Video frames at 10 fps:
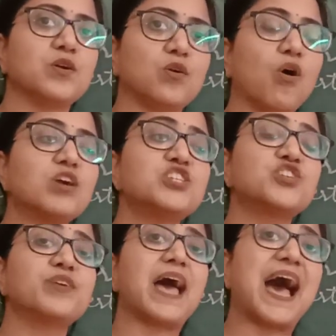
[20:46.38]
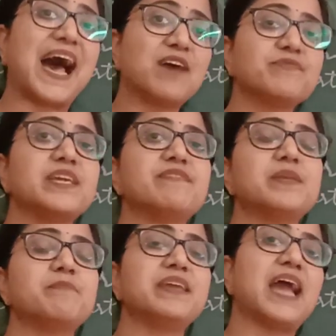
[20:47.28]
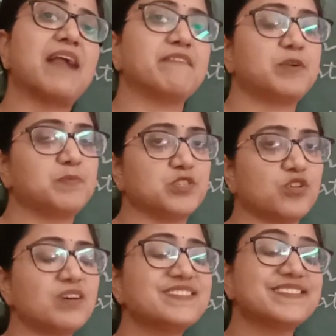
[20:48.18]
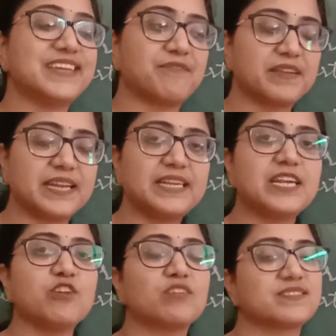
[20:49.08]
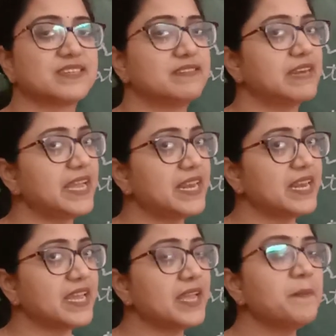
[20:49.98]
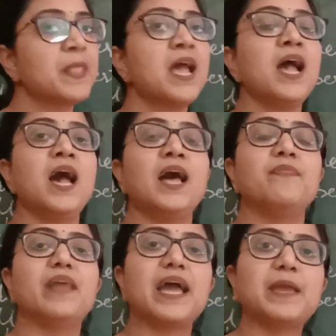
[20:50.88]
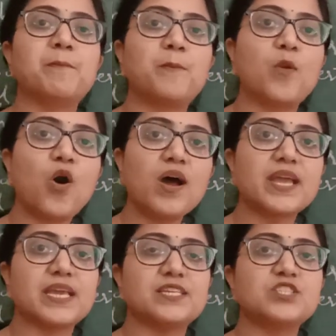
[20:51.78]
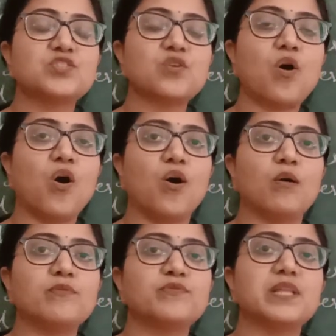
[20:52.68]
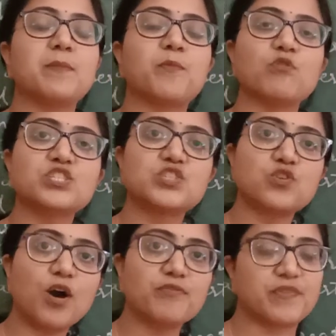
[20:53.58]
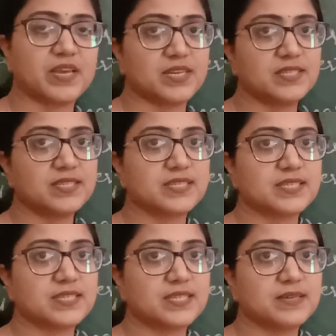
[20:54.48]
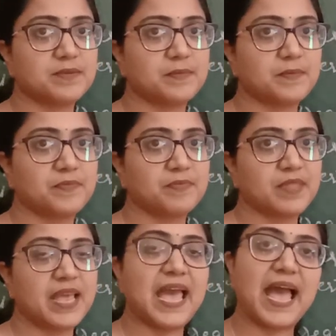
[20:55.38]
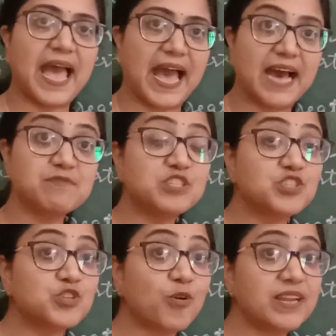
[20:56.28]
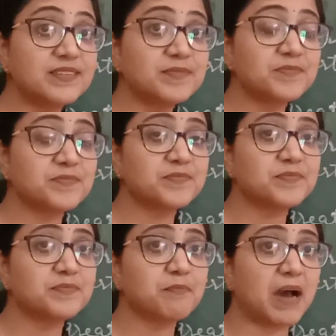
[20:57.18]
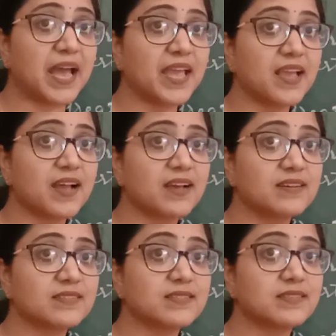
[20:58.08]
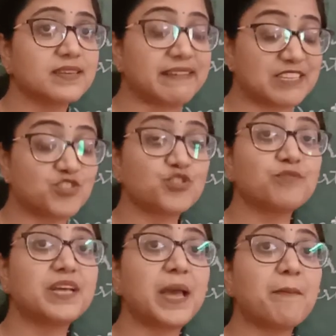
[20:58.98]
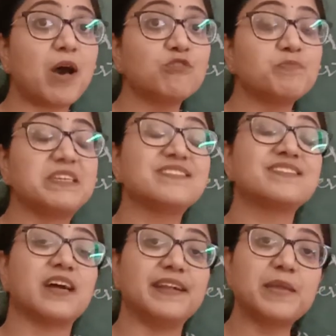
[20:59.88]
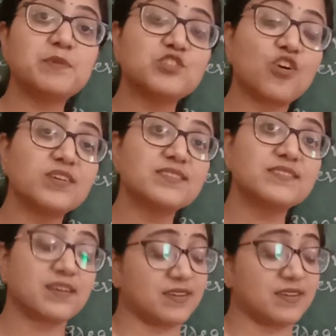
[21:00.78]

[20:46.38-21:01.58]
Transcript: God should have given me 100 pesos, definitely or certainly. The employees of the post office have stolen my rest of the amount, means 30 pesos.